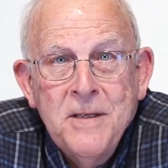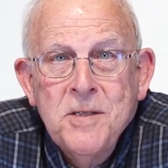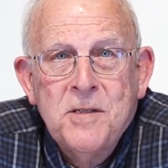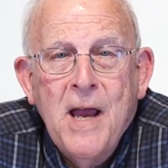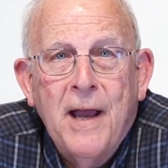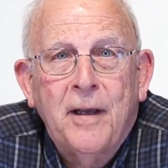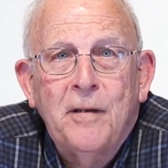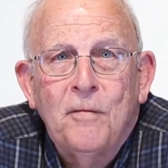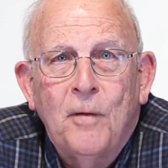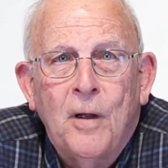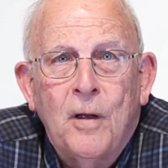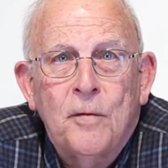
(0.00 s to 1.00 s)
This snack
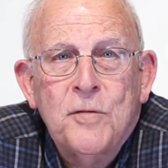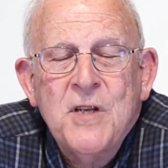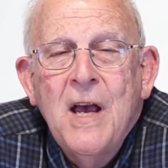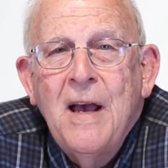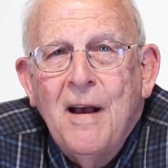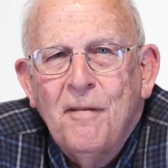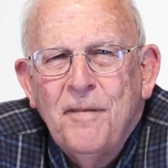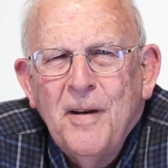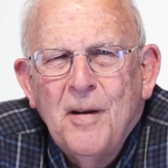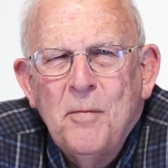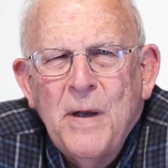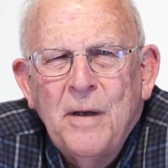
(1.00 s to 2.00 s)
involves a
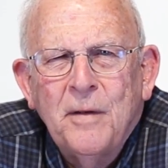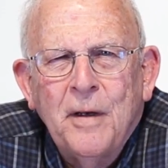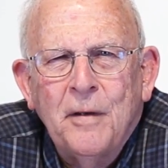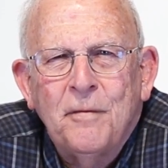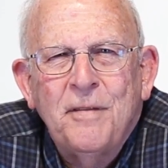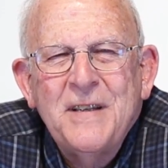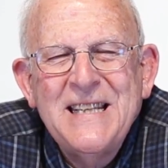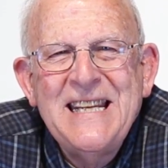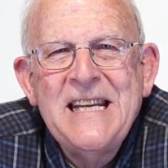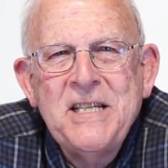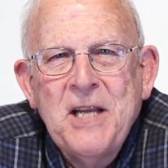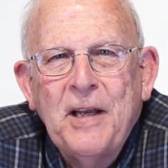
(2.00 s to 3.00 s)
fair amount of
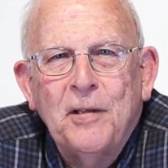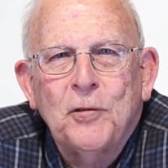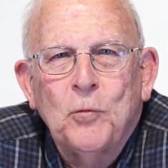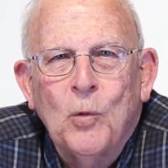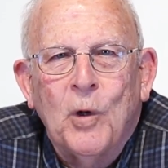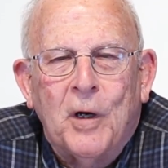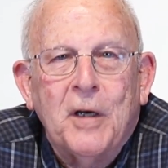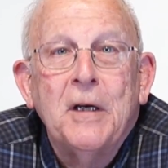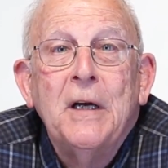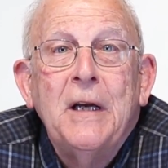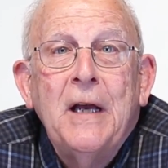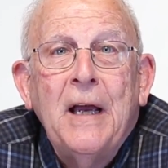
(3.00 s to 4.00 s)
detailed
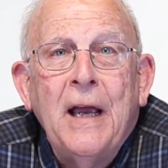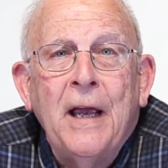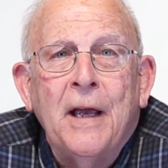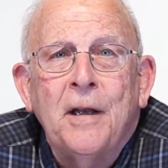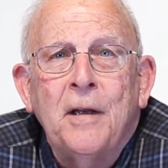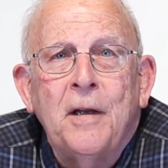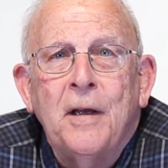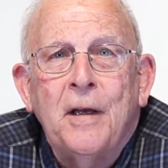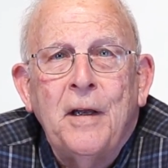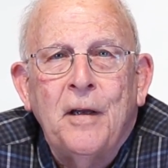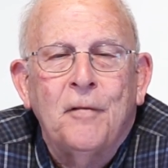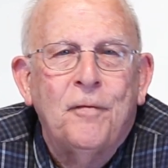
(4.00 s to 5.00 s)
work and
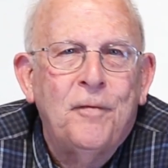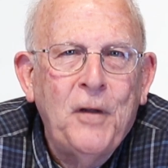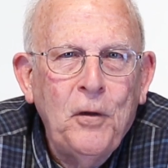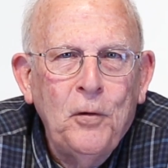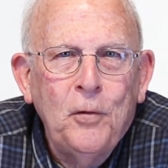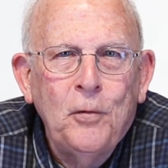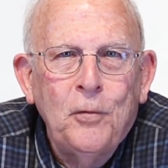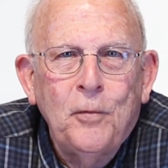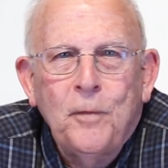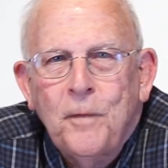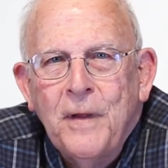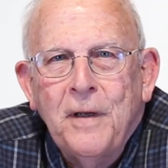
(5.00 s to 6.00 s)
uh, if
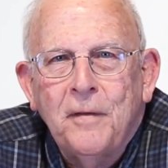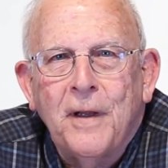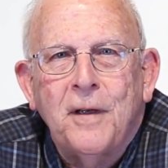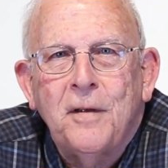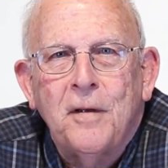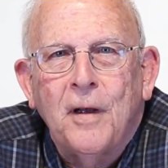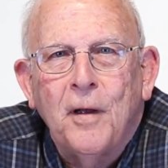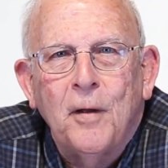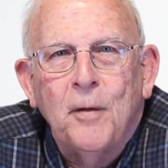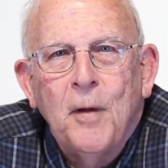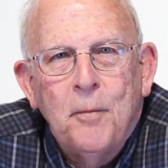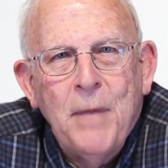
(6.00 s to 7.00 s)
you think that uh,